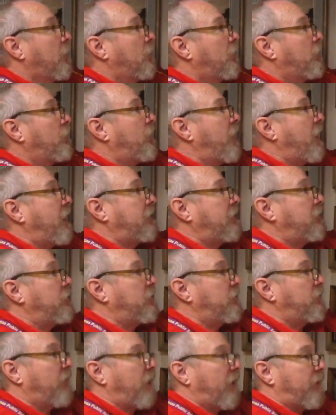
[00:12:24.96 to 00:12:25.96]
reacting
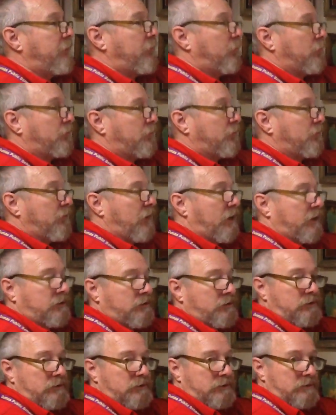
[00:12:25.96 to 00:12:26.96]
with 5 moles of
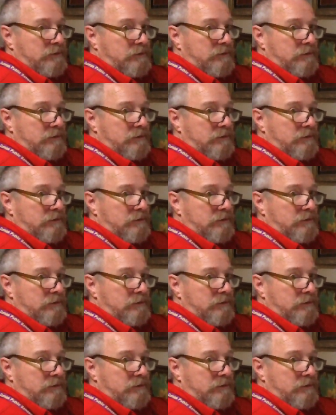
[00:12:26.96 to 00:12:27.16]
oxygen?